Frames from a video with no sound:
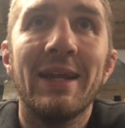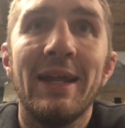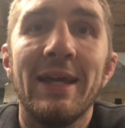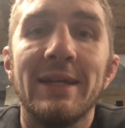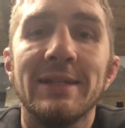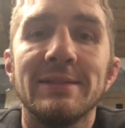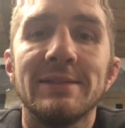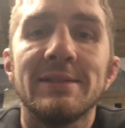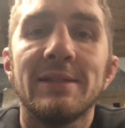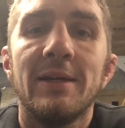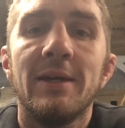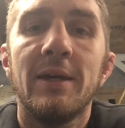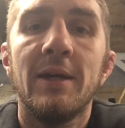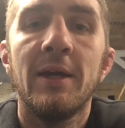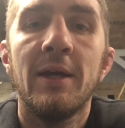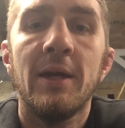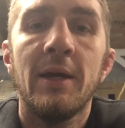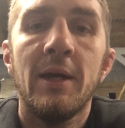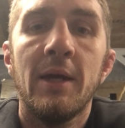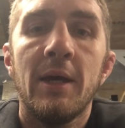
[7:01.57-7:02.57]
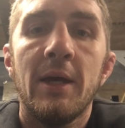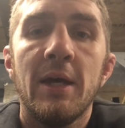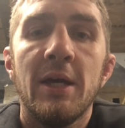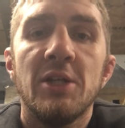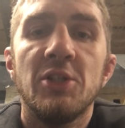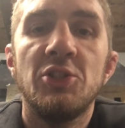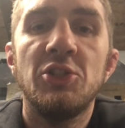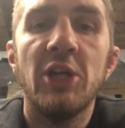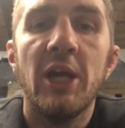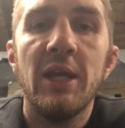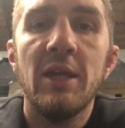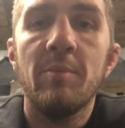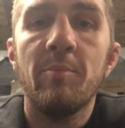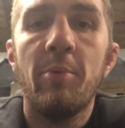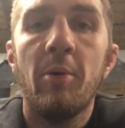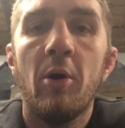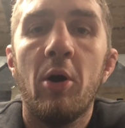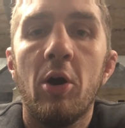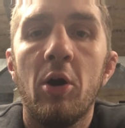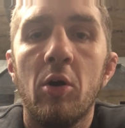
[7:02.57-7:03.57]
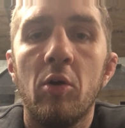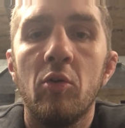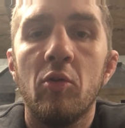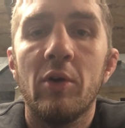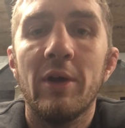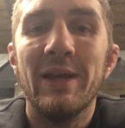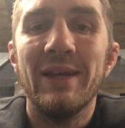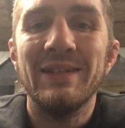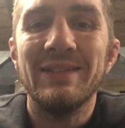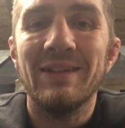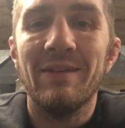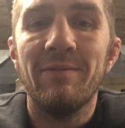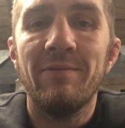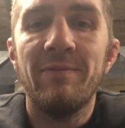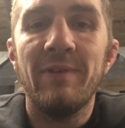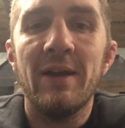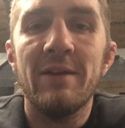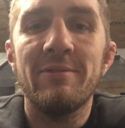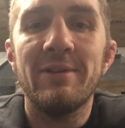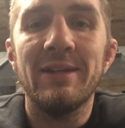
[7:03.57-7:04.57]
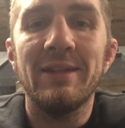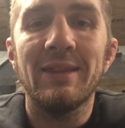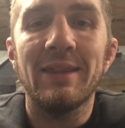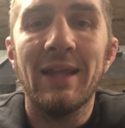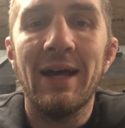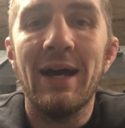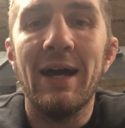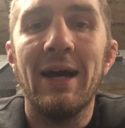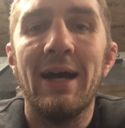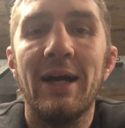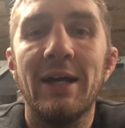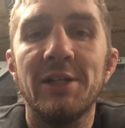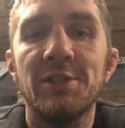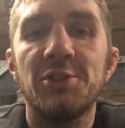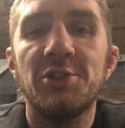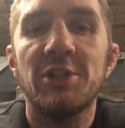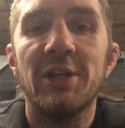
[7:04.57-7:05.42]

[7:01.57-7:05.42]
is, Jake Paul is a very large,